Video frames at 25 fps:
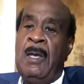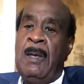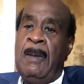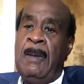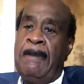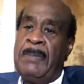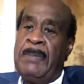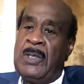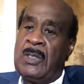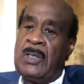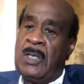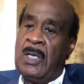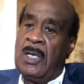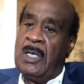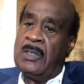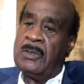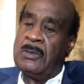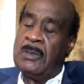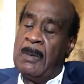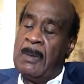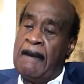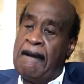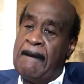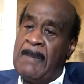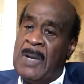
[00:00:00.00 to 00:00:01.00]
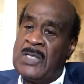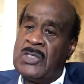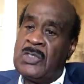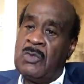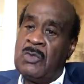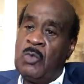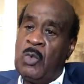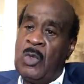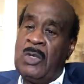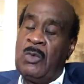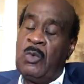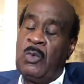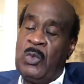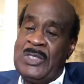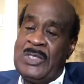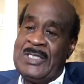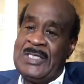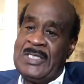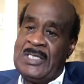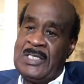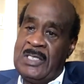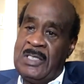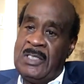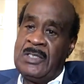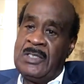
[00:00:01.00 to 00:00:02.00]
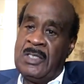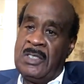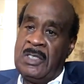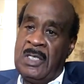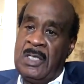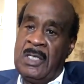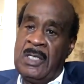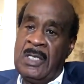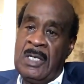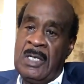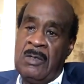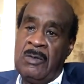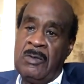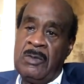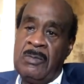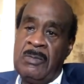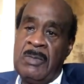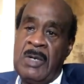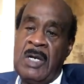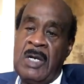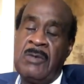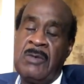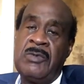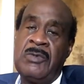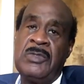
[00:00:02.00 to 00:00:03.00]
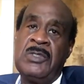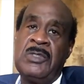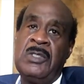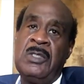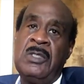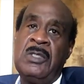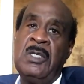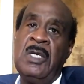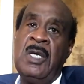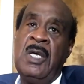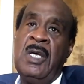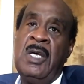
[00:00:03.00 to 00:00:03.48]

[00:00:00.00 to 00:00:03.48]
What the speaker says: Because much of what we see today in our democracy